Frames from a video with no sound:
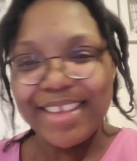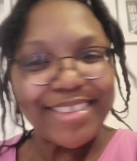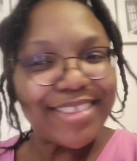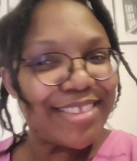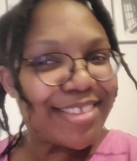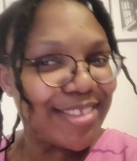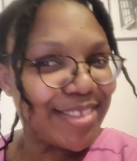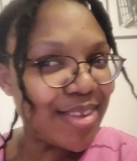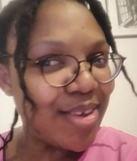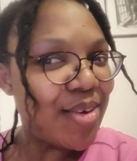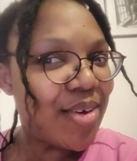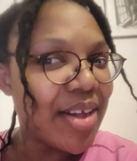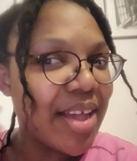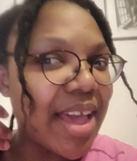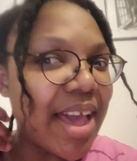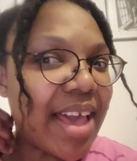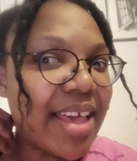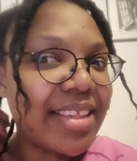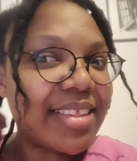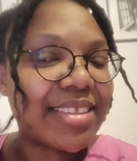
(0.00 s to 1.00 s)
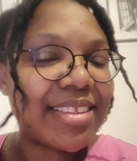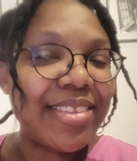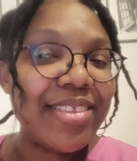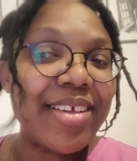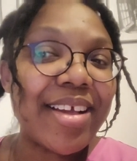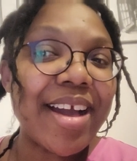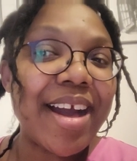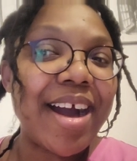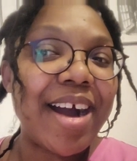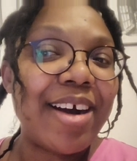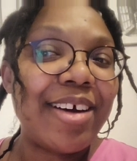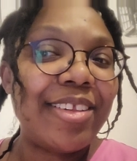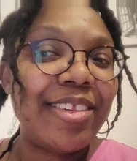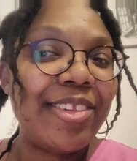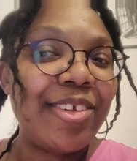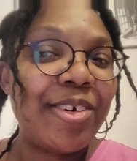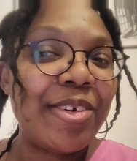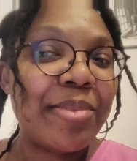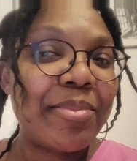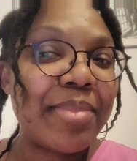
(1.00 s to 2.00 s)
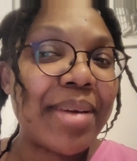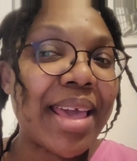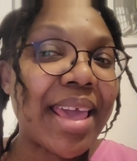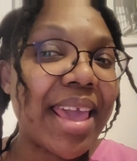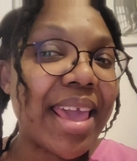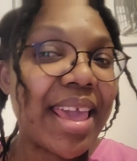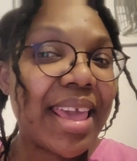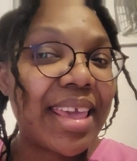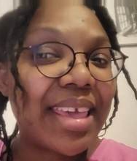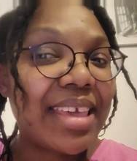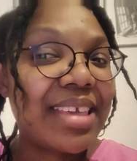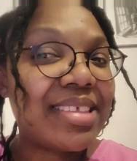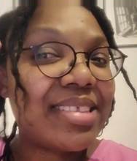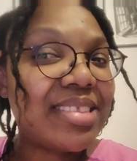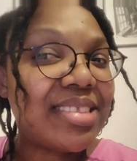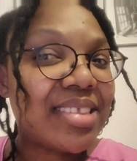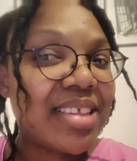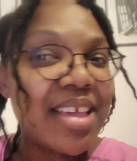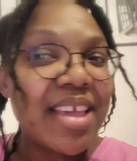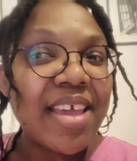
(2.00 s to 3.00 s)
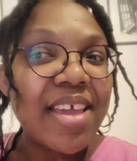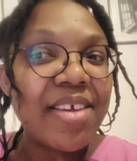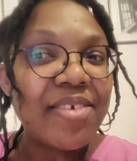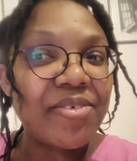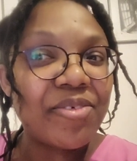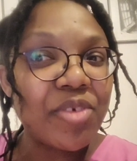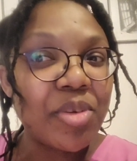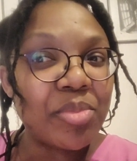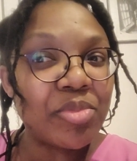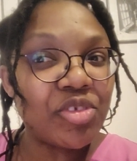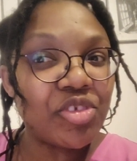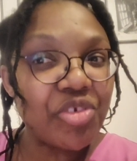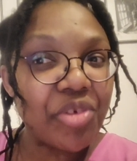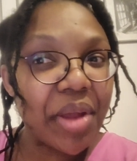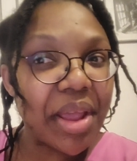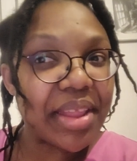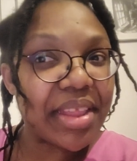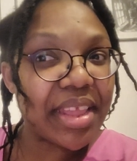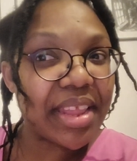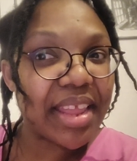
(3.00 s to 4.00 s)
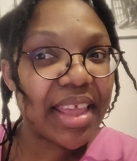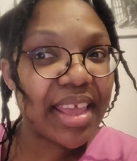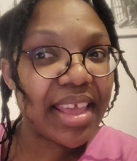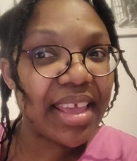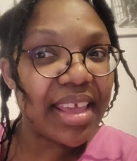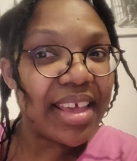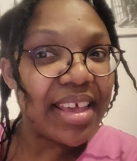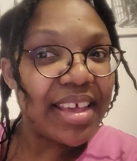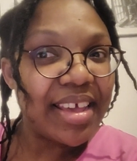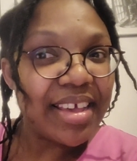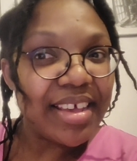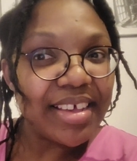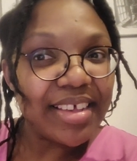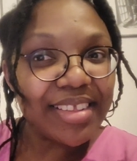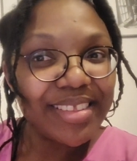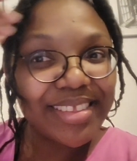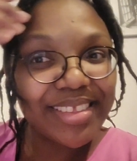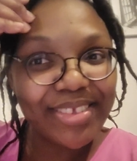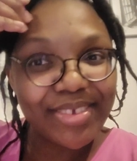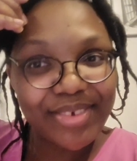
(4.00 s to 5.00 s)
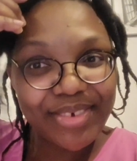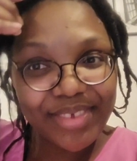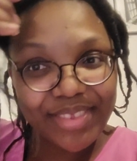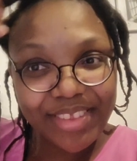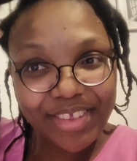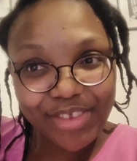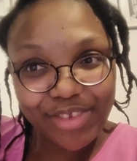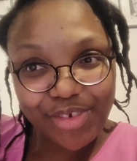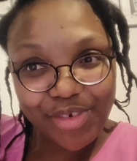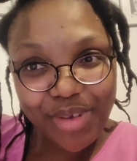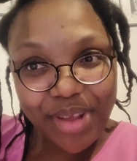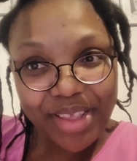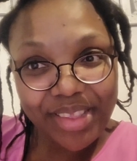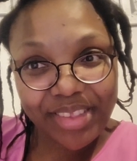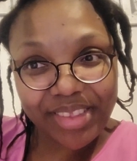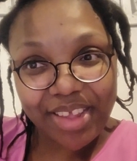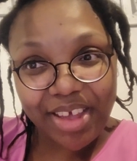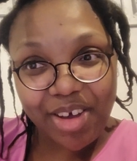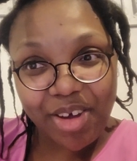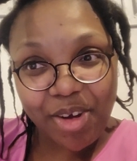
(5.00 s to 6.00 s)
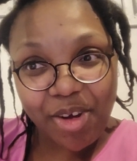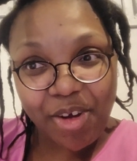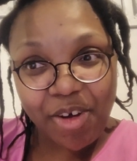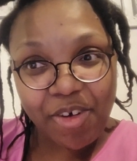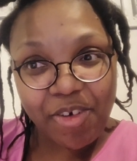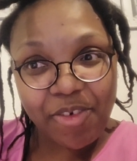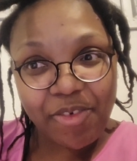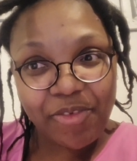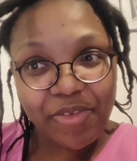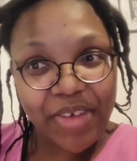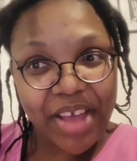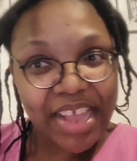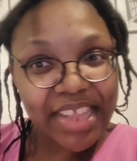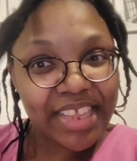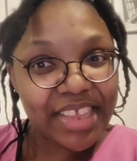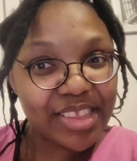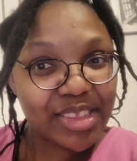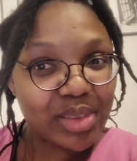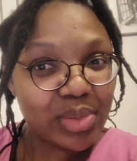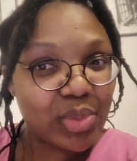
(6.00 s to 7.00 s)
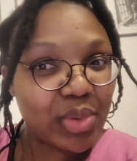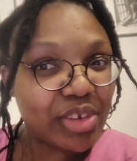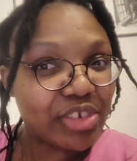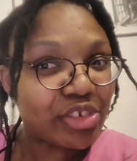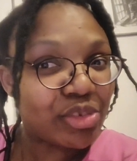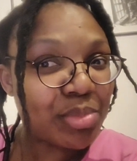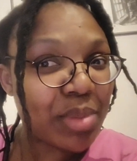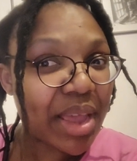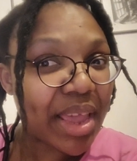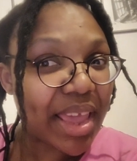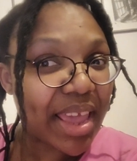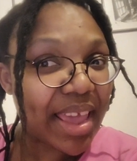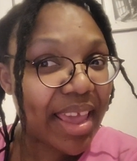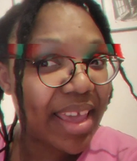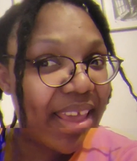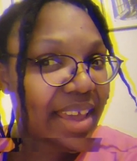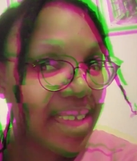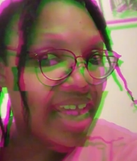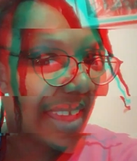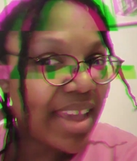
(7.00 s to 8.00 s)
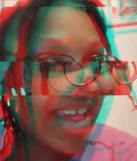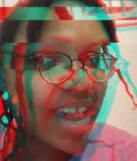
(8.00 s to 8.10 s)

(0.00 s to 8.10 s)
So guys, look at how long my hair is from threading it. So the threads are off. I need to wash my hair.